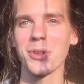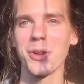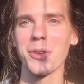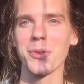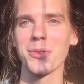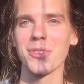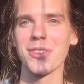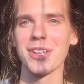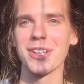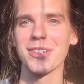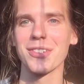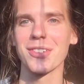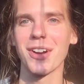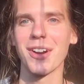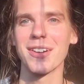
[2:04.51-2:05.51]
All those
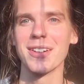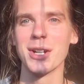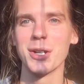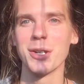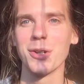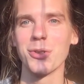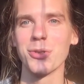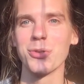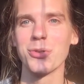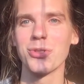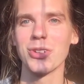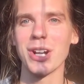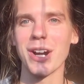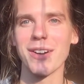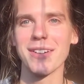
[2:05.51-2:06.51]
things are
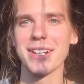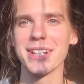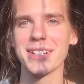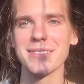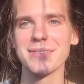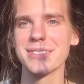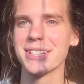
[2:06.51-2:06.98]
illusionary,